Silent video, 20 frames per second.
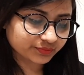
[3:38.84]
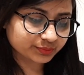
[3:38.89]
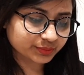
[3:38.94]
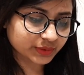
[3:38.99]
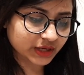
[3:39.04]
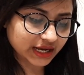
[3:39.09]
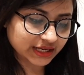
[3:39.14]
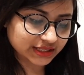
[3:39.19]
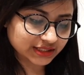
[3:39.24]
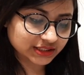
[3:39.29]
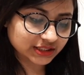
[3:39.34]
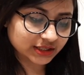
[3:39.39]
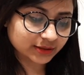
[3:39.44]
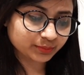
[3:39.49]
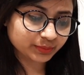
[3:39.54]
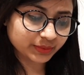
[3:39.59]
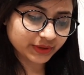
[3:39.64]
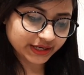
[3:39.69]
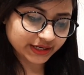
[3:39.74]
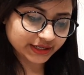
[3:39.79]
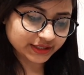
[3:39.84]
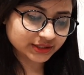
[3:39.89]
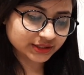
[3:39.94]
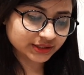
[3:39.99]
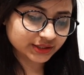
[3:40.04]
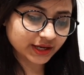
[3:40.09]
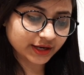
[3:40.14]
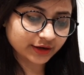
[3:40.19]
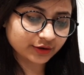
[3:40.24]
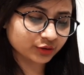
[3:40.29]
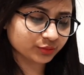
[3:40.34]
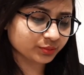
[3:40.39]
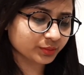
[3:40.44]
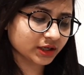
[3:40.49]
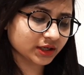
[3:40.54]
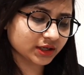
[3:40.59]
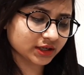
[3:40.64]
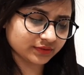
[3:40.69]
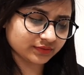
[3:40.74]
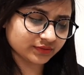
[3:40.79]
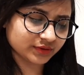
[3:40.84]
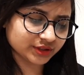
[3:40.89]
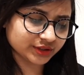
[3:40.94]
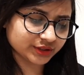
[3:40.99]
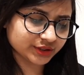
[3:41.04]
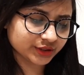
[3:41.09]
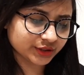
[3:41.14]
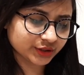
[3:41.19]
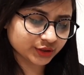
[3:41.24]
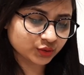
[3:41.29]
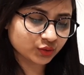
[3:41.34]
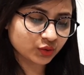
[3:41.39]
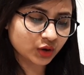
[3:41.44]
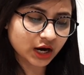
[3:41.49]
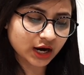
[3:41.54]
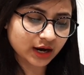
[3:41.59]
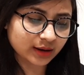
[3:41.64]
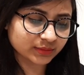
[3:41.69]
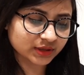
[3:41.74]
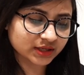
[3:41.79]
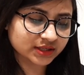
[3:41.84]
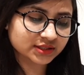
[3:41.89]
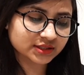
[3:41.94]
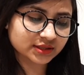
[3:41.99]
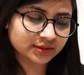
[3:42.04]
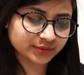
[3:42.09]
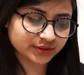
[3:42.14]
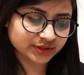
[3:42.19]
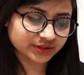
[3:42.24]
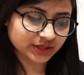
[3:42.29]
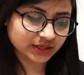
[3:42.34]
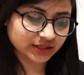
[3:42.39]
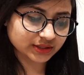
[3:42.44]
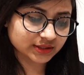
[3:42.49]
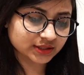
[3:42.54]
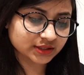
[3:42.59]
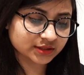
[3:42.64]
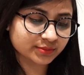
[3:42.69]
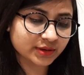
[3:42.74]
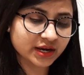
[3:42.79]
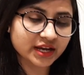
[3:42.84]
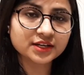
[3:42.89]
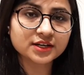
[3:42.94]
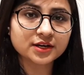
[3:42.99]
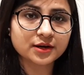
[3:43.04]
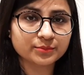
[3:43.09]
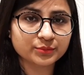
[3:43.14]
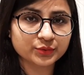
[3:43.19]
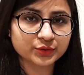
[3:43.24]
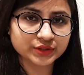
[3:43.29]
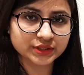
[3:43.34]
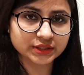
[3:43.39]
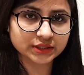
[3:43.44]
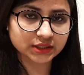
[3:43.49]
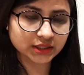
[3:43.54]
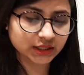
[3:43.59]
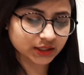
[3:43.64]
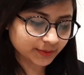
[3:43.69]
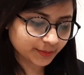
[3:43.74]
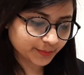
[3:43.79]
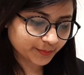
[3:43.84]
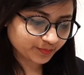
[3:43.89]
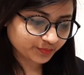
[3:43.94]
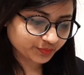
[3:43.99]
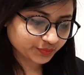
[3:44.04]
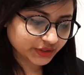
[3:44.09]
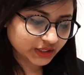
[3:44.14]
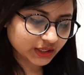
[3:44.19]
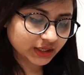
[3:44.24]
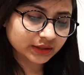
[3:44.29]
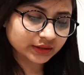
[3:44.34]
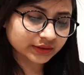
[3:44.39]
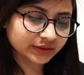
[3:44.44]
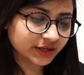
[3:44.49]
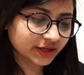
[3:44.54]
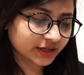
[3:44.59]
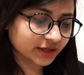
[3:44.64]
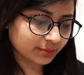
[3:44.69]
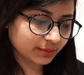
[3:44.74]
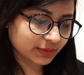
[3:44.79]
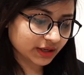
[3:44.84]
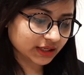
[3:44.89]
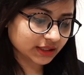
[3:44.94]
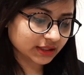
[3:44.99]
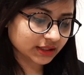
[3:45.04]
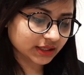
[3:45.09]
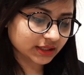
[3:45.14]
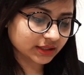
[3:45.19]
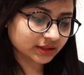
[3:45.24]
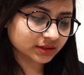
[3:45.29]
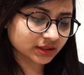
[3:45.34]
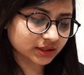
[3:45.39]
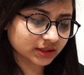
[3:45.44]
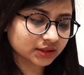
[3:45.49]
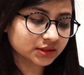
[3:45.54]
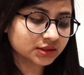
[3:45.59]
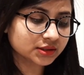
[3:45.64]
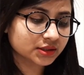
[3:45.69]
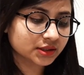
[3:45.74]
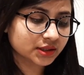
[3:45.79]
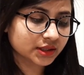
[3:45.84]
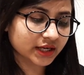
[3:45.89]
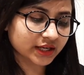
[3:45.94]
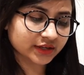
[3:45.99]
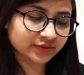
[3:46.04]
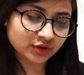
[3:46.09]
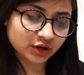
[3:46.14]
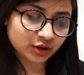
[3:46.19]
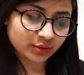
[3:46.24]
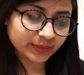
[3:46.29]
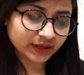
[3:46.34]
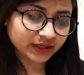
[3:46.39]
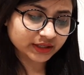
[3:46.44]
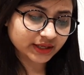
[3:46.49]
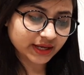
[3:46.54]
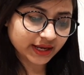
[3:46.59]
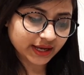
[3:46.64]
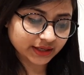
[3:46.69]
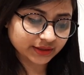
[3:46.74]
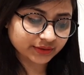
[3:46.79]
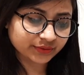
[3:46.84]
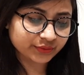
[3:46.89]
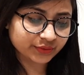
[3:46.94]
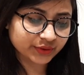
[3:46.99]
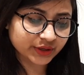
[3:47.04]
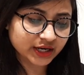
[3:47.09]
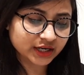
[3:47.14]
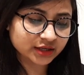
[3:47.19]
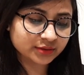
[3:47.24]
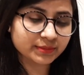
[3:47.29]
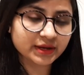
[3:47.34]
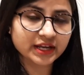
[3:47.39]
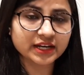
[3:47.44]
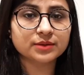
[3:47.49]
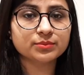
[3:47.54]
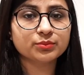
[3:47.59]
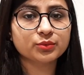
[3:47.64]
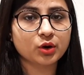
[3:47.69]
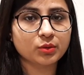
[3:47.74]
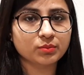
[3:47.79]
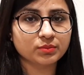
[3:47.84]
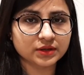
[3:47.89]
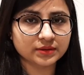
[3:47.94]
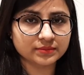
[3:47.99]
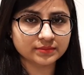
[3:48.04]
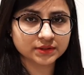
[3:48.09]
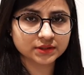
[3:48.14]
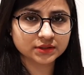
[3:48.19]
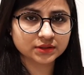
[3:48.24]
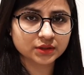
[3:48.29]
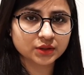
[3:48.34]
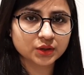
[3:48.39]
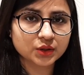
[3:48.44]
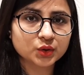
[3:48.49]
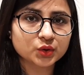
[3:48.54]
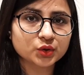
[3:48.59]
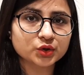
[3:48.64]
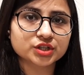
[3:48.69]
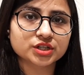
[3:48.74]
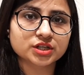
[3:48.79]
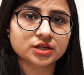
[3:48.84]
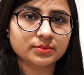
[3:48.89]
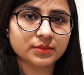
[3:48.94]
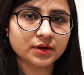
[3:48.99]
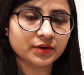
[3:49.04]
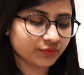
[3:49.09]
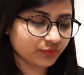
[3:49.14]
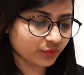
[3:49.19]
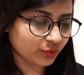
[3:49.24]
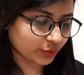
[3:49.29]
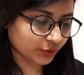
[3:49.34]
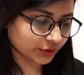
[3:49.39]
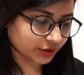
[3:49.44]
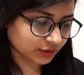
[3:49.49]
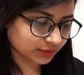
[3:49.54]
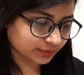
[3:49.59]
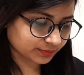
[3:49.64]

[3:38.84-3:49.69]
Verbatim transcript: plastic plates cannot be converted into harmless substances by compositing, they remain in the environment and create many problems. Question number 4.